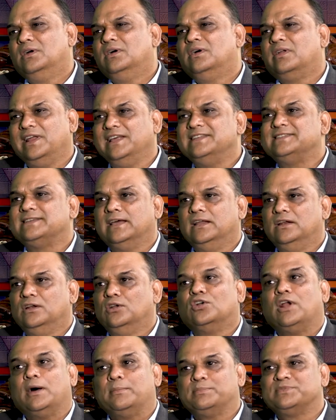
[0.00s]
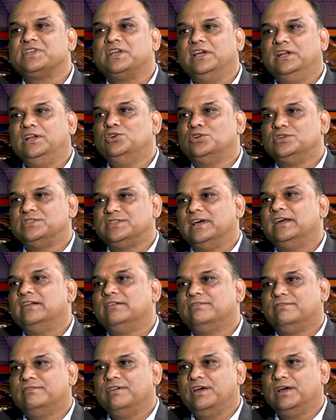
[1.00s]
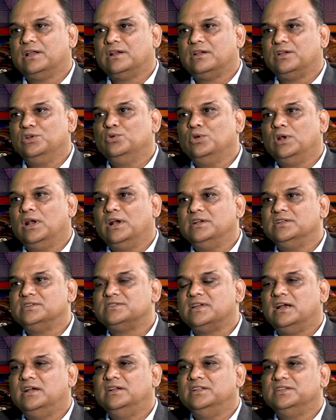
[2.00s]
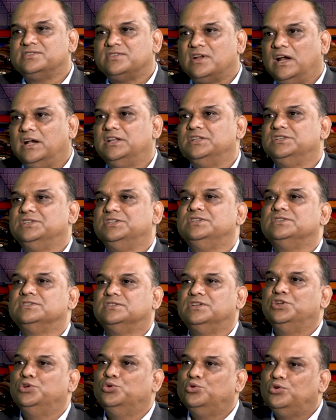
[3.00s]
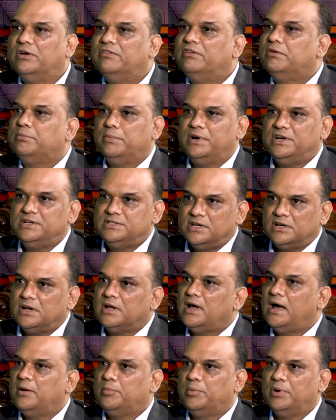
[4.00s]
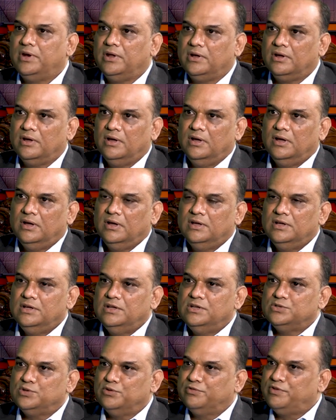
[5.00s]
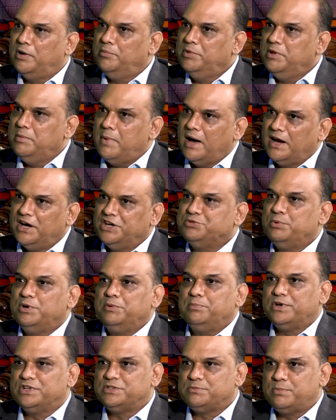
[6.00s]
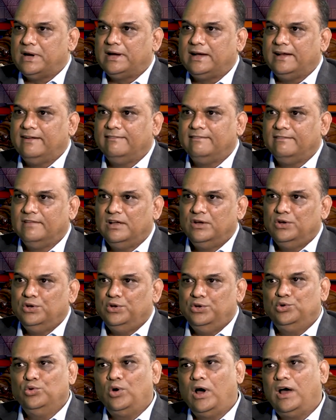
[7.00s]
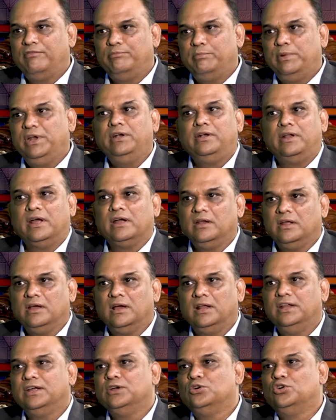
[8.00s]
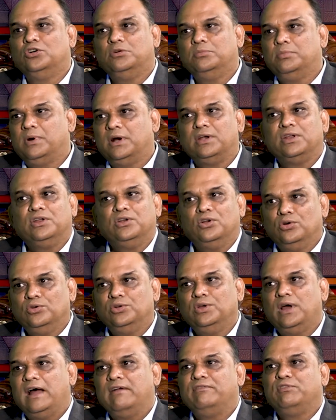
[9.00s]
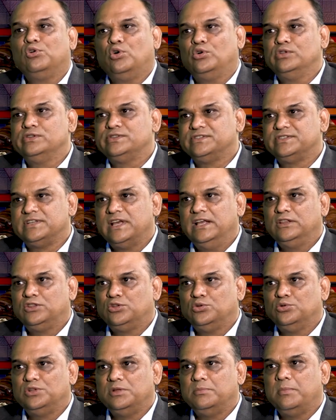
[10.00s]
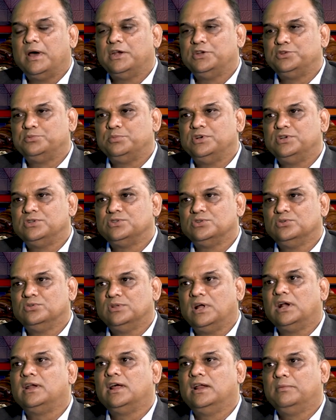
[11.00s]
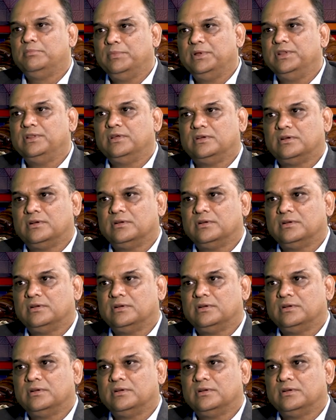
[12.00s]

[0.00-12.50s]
reskill or upskill yourself, where you will understand the strategies, the new developments that are happening. So from the management perspective, you have been technically good, but you have to also sail through the management. So that helped me there.